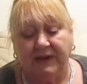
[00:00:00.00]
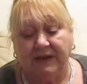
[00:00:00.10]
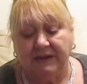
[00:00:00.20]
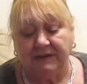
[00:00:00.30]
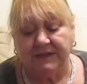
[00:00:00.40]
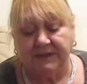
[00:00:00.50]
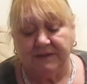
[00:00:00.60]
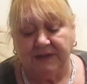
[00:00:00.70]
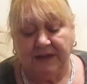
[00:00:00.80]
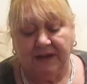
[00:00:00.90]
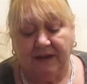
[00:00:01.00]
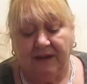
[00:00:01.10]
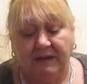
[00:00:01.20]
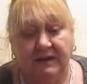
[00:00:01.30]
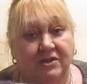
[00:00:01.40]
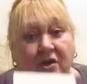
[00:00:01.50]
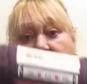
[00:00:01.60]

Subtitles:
And talk